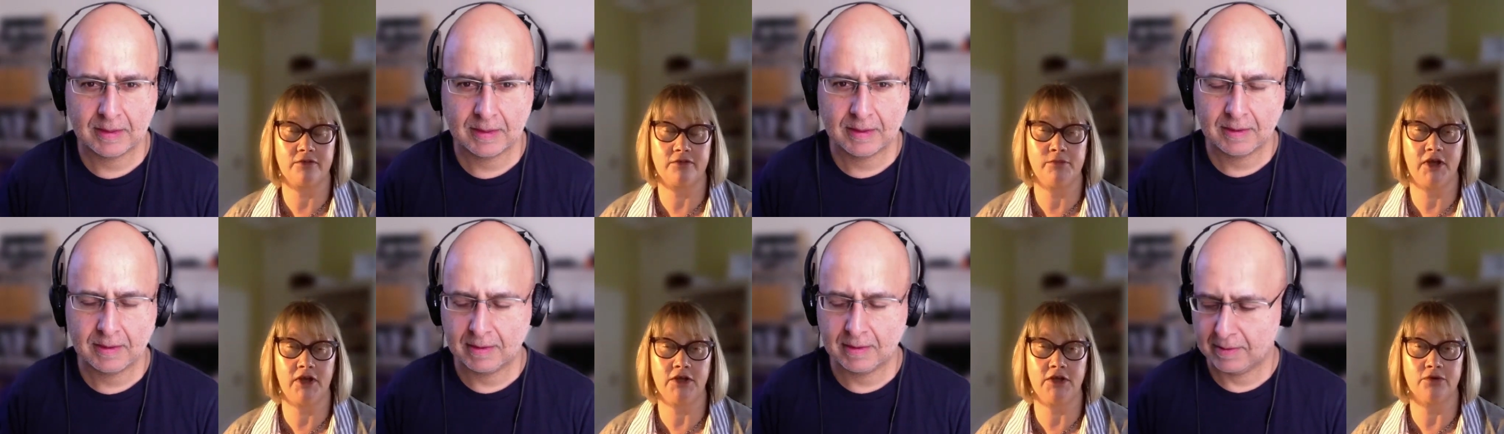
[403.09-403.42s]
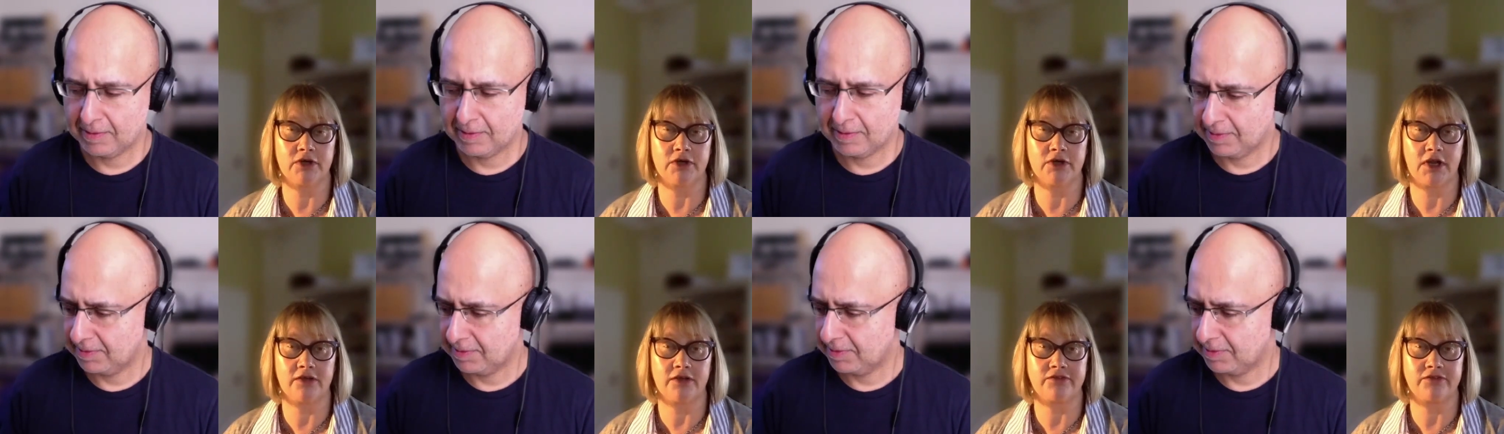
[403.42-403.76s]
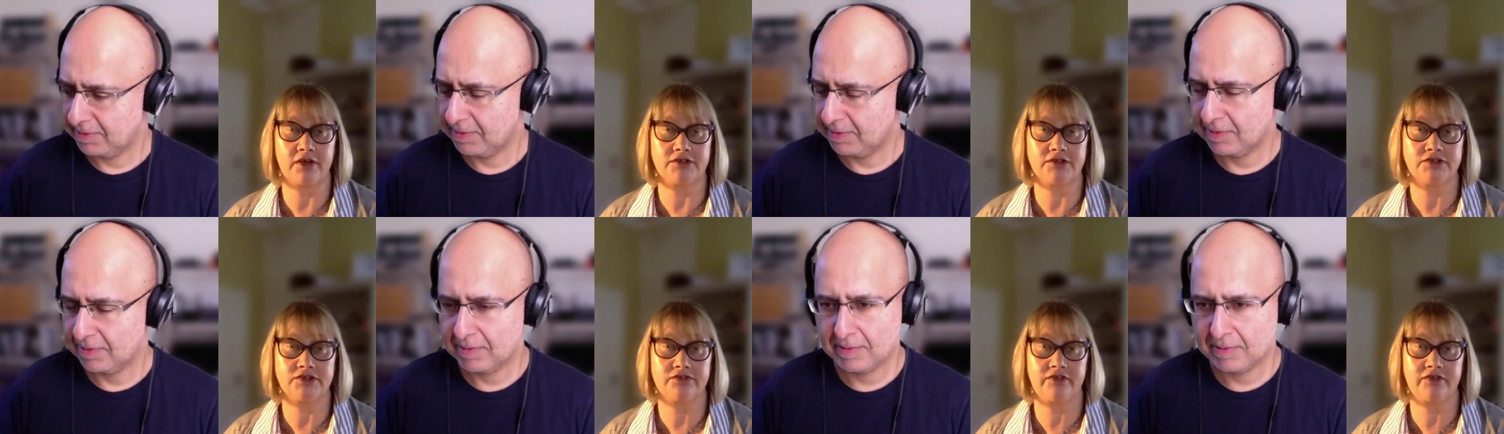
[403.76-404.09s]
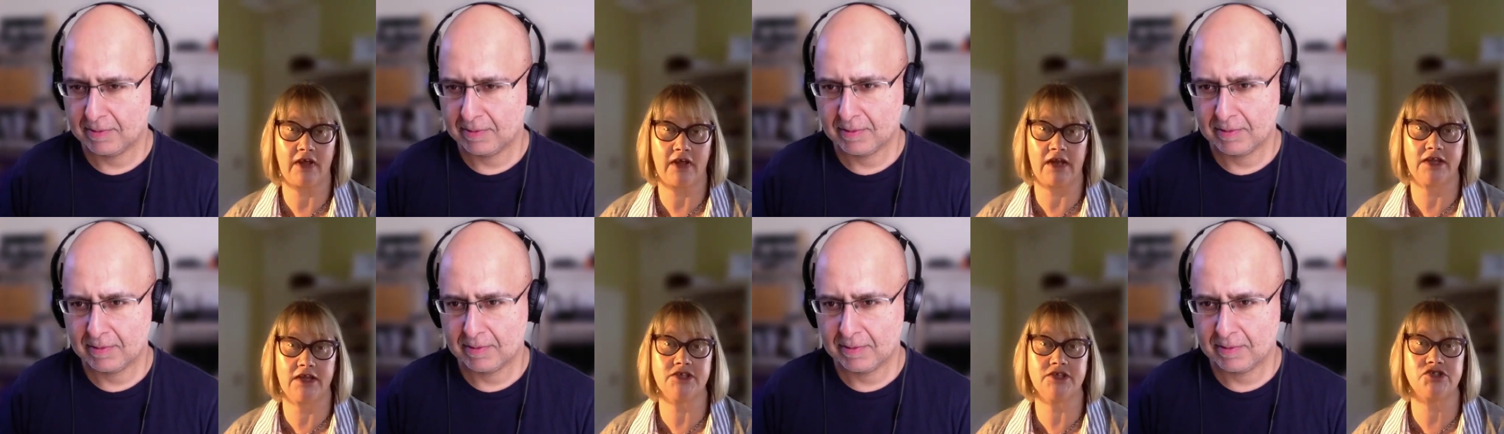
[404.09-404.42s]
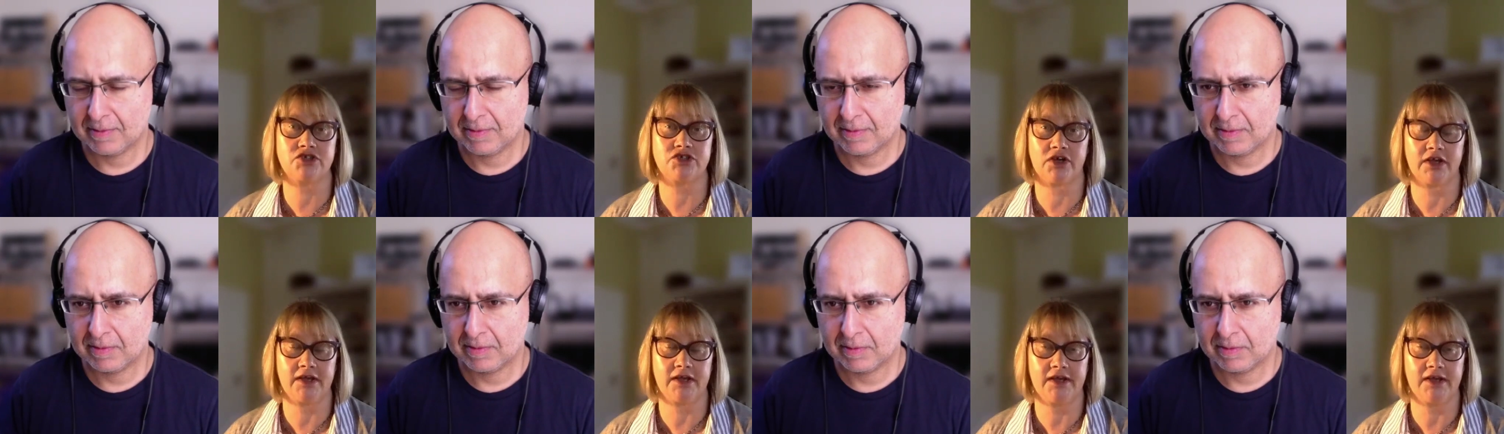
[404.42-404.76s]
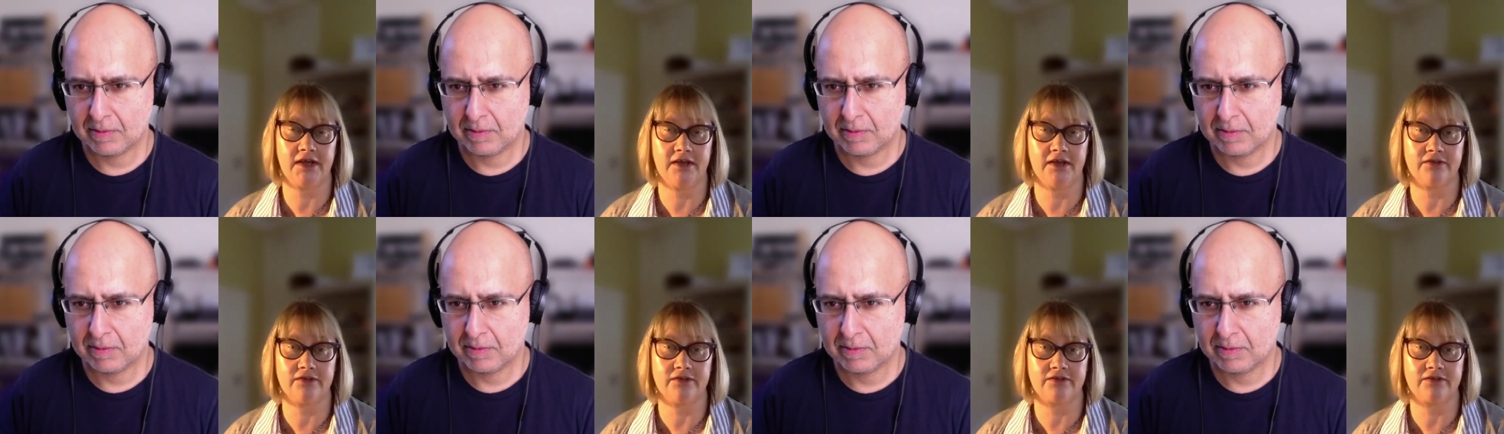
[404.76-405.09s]
Speaker 1: in many organisations, that literally
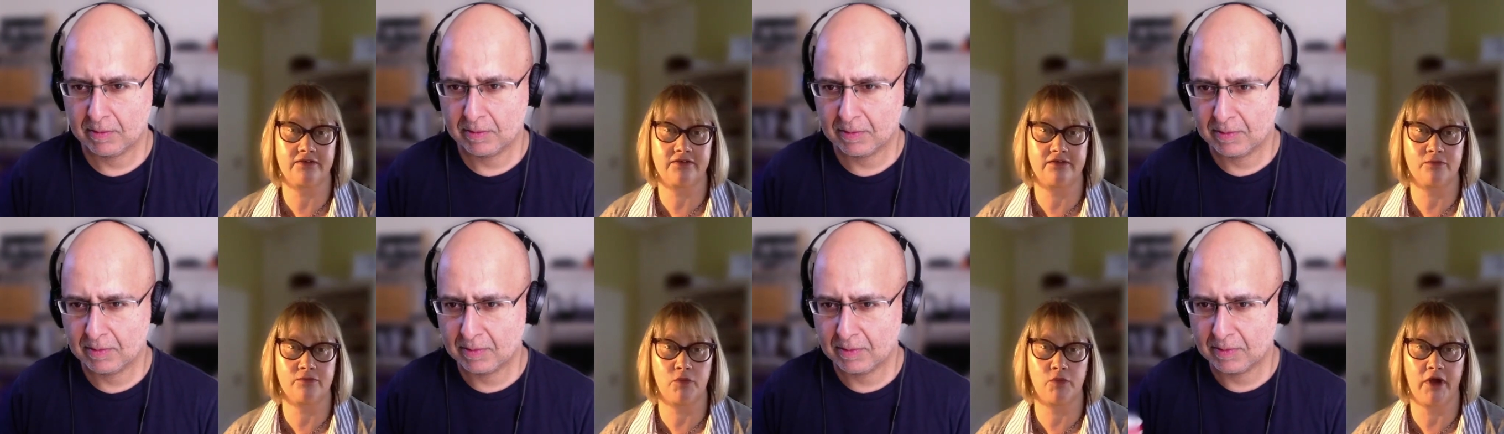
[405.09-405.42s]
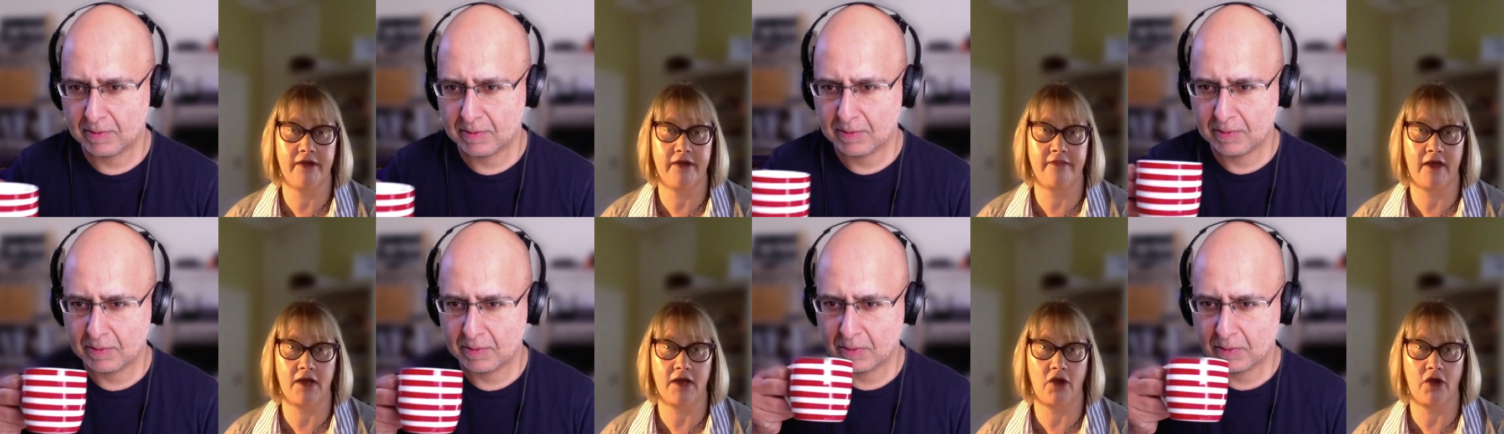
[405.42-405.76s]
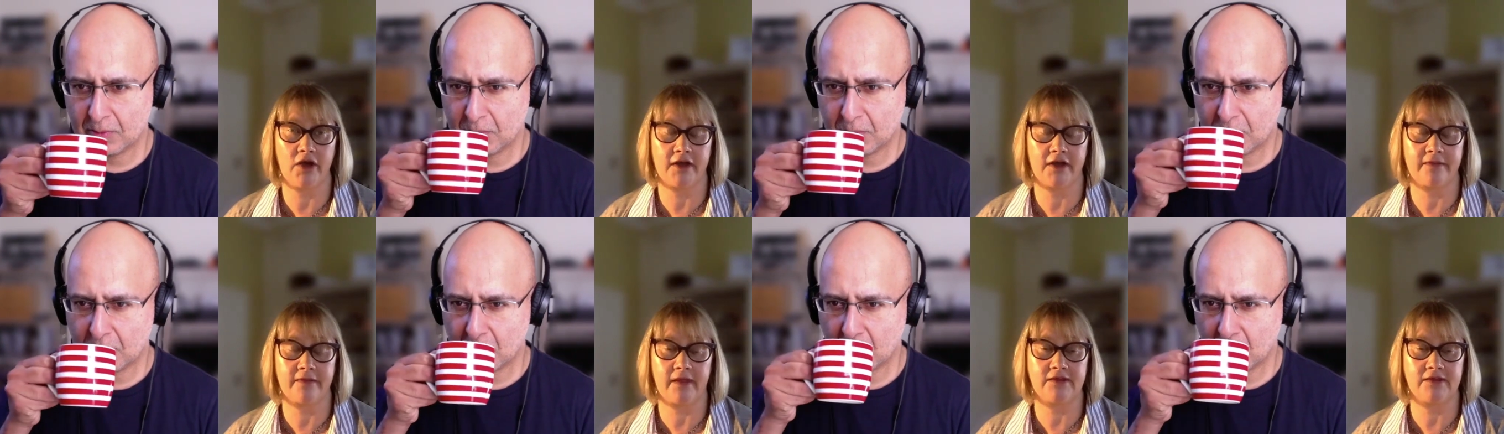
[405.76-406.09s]
is where they're going.